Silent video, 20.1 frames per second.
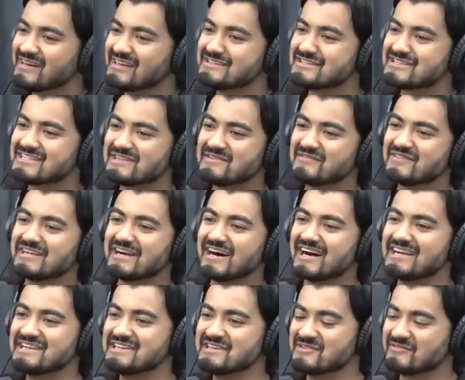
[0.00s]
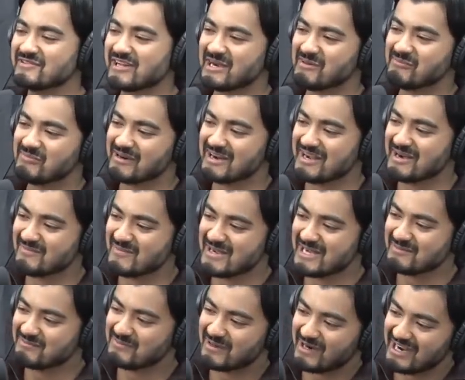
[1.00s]
I just love the idea of like a brown
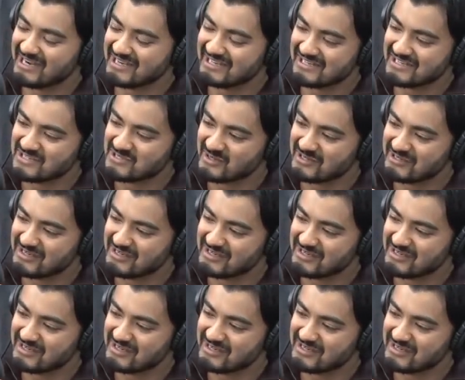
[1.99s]
man biting into